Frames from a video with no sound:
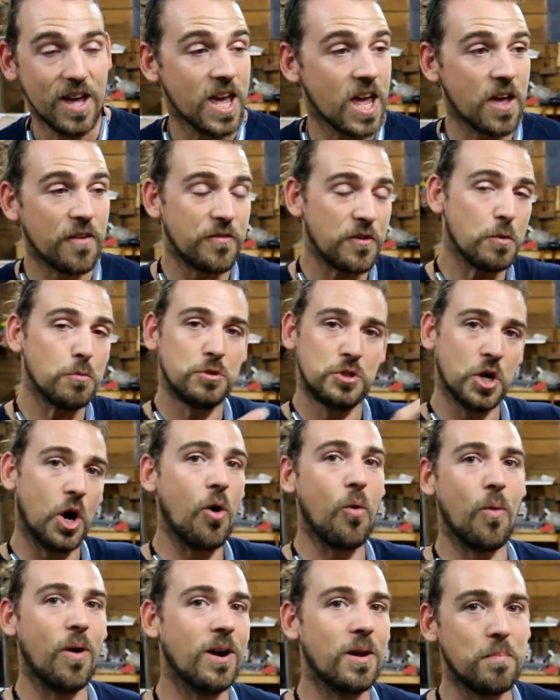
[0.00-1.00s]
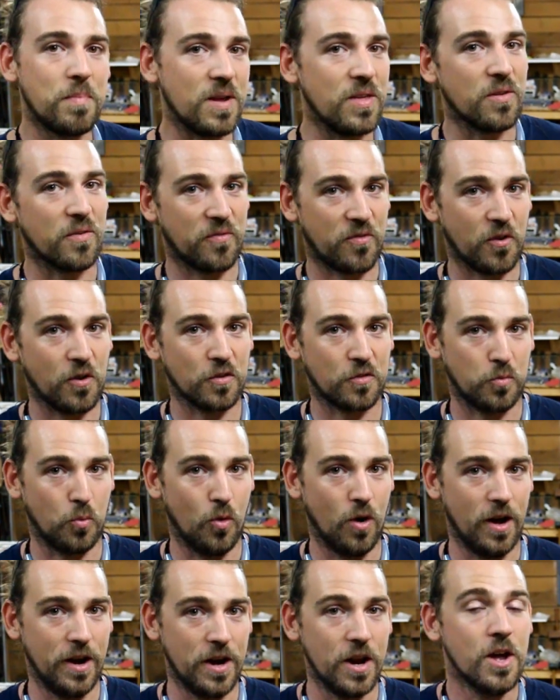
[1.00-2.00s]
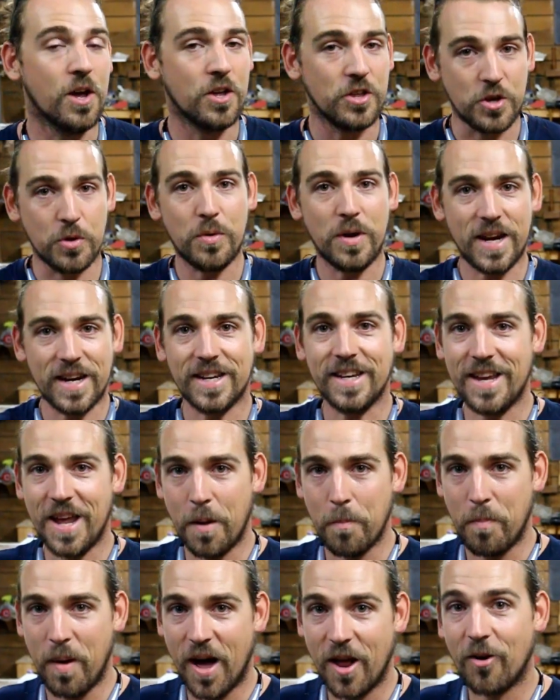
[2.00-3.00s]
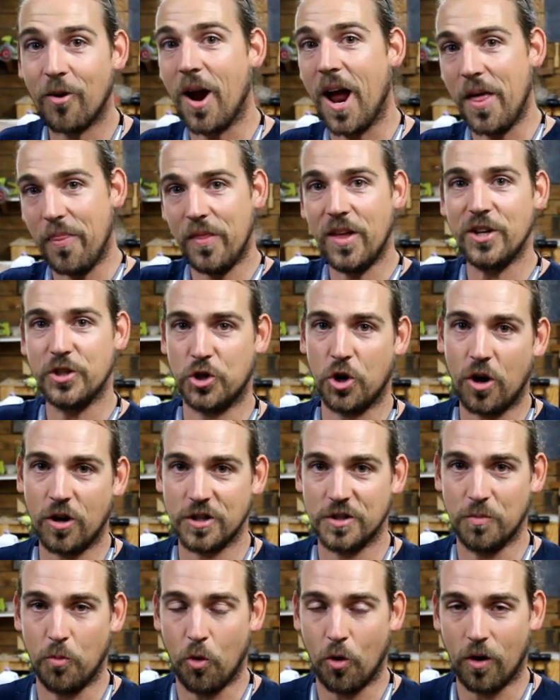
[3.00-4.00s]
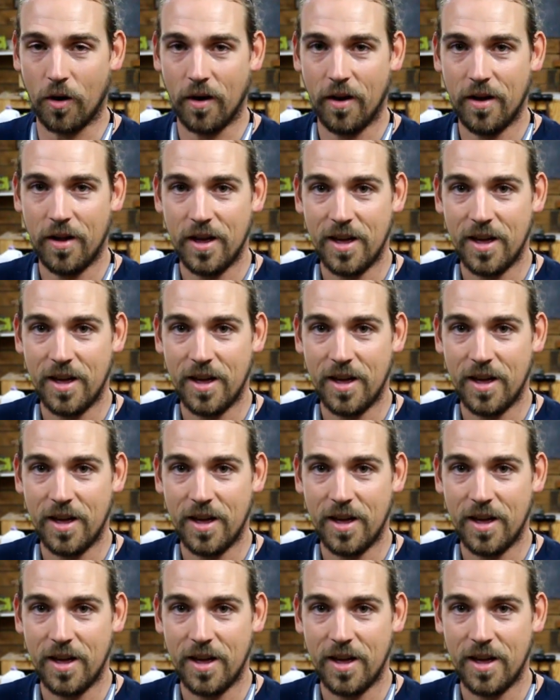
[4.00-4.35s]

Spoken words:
If you don't want to be the first one, you need to get better and then charge more.